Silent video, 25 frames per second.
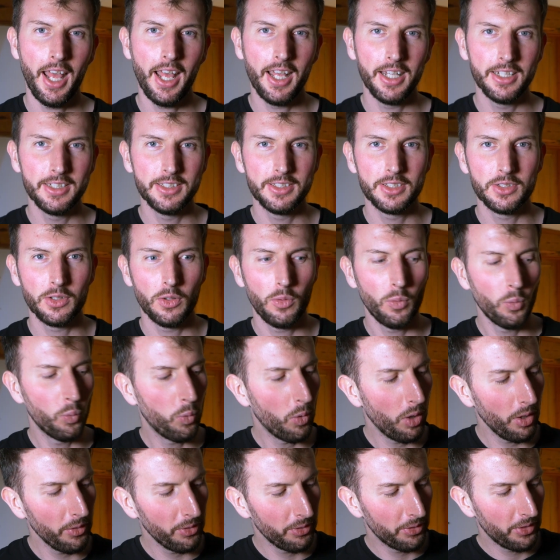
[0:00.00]
And
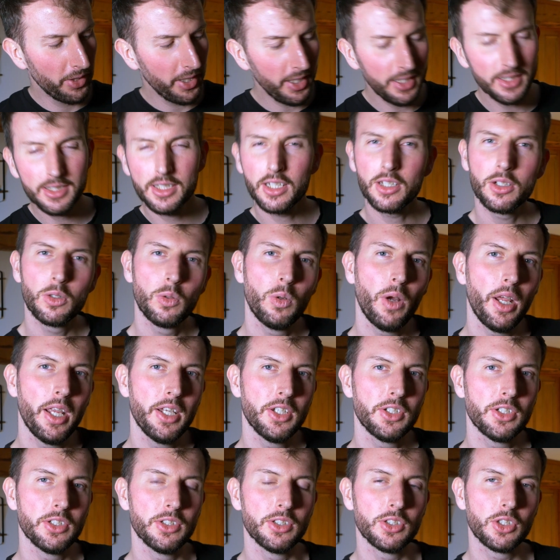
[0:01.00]
what these
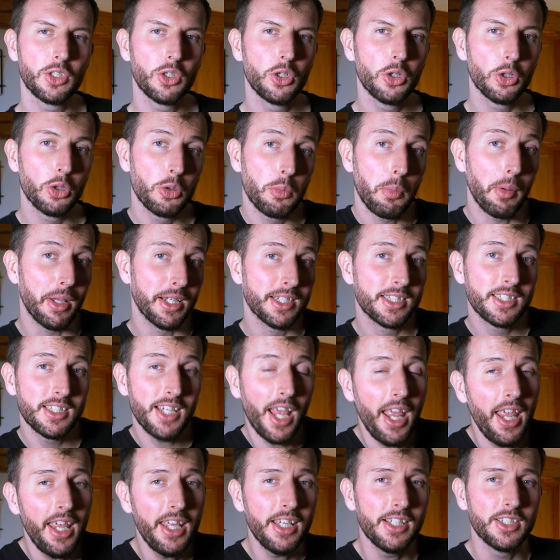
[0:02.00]
equations could be
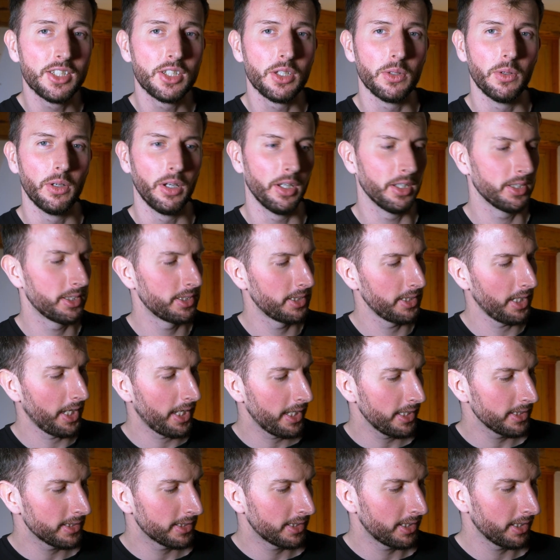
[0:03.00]
saying to us
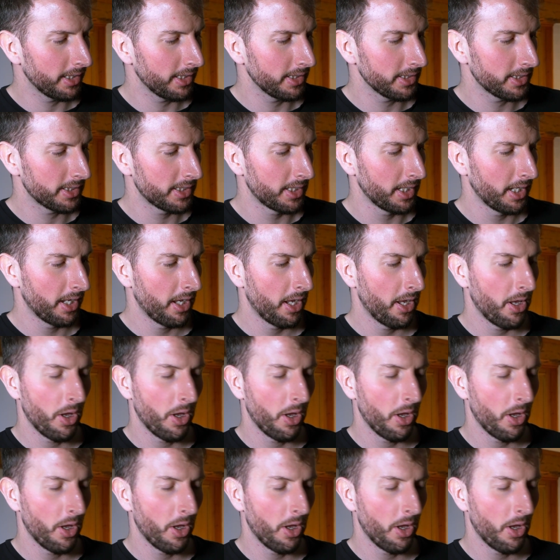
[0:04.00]
is that